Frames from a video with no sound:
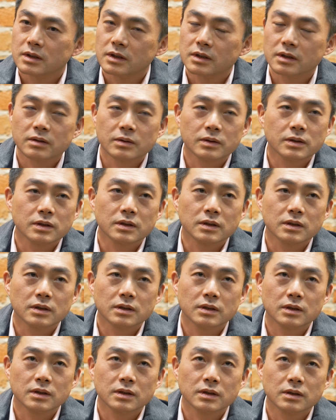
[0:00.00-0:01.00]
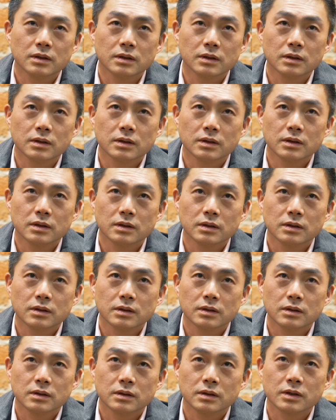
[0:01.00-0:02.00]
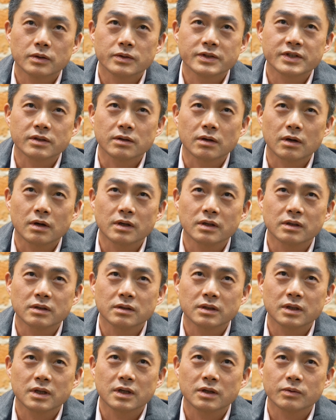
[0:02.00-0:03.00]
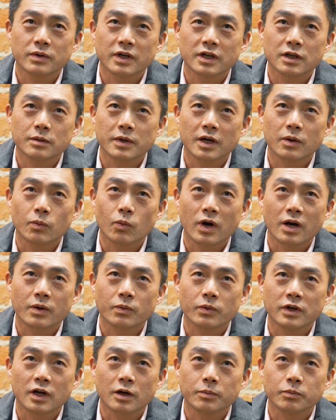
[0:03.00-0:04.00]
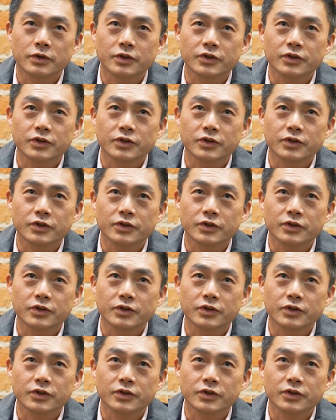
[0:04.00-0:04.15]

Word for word: You know, and there was an article that I read about why we're not